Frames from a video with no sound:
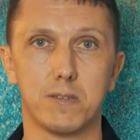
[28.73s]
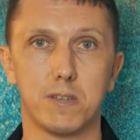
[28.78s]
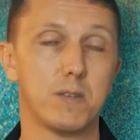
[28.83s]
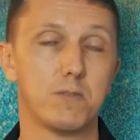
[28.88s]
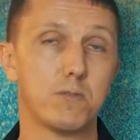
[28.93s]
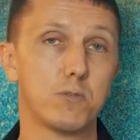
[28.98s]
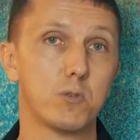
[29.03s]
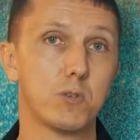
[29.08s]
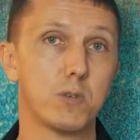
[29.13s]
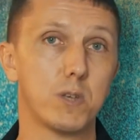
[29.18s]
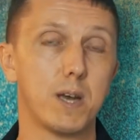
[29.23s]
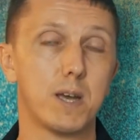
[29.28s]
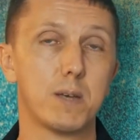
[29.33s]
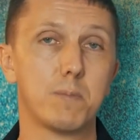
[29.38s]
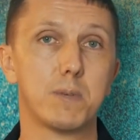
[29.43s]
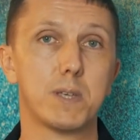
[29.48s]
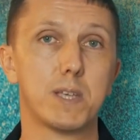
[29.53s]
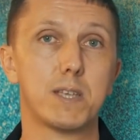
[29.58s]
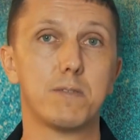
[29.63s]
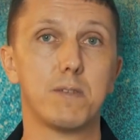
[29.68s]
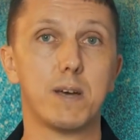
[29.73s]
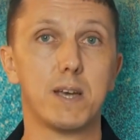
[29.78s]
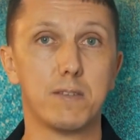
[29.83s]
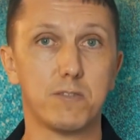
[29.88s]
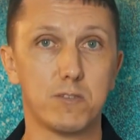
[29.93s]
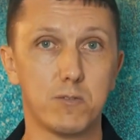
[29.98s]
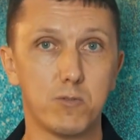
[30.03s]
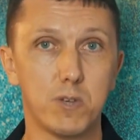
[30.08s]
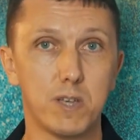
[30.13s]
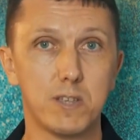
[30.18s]
Therefore, I believe I have
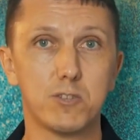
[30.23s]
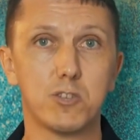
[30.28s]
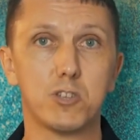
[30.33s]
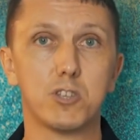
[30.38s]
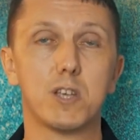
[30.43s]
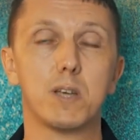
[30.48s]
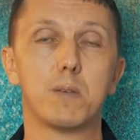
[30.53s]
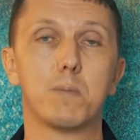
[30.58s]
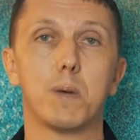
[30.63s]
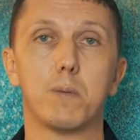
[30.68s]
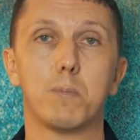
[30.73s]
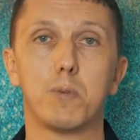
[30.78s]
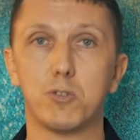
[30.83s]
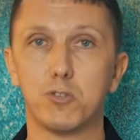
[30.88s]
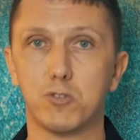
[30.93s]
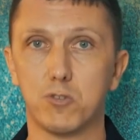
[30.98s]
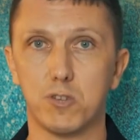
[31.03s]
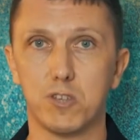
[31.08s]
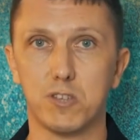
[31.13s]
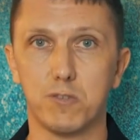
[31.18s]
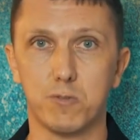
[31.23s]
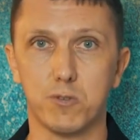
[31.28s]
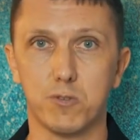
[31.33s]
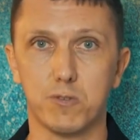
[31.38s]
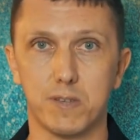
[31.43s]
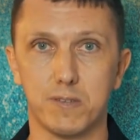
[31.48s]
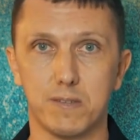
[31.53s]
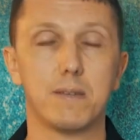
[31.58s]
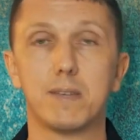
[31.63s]
the right to share my personal experience.